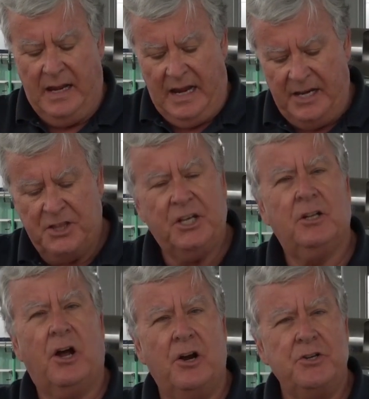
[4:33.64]

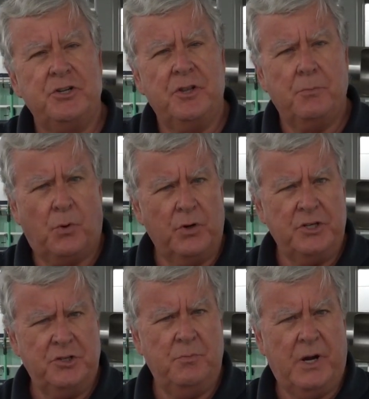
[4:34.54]
Anything larger than
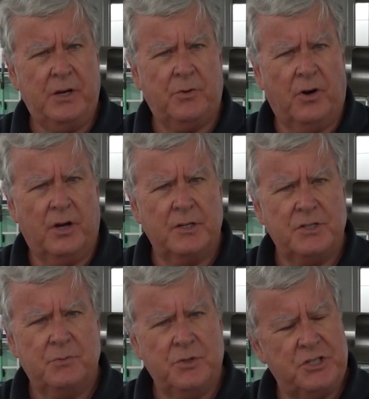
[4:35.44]
0.2
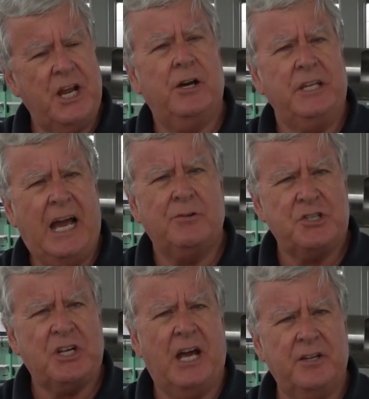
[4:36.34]
microns would stay on the
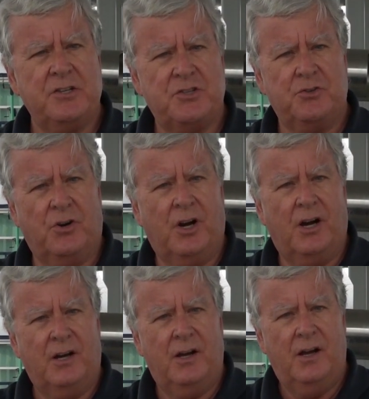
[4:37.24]
outside of the straw.
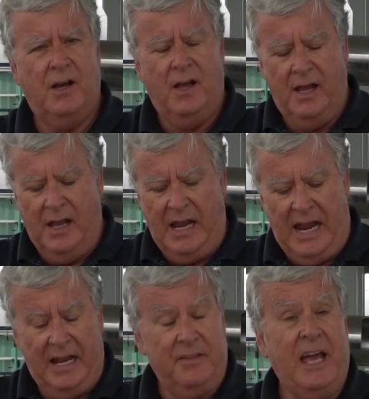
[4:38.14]

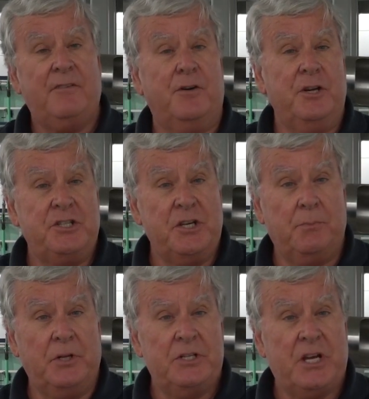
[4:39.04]
And that very
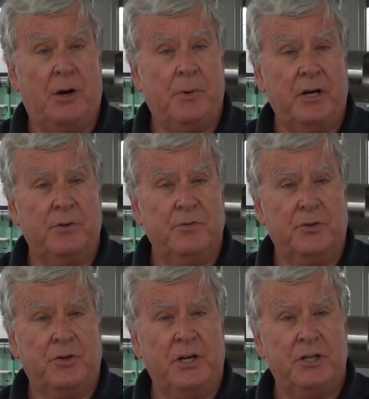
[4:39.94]
simply is how
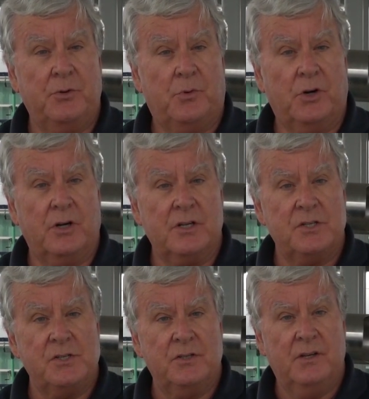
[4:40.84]
microfiltration
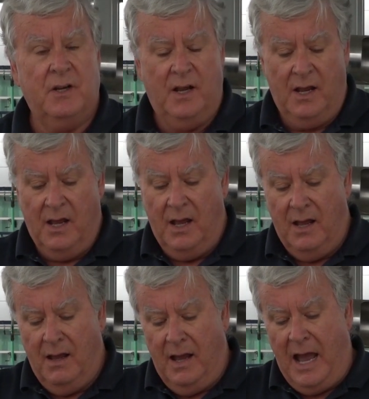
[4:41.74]
works.
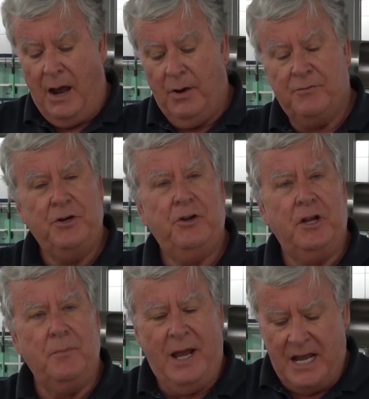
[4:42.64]
However, you
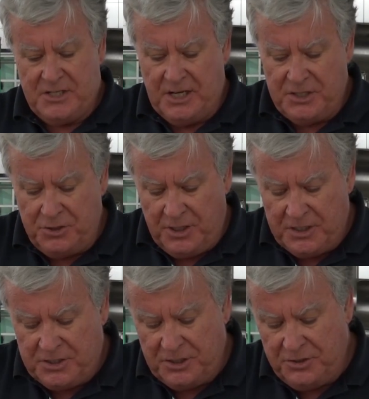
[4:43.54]
can imagine as you
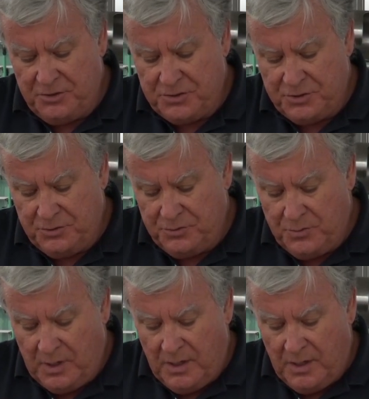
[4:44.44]
continue to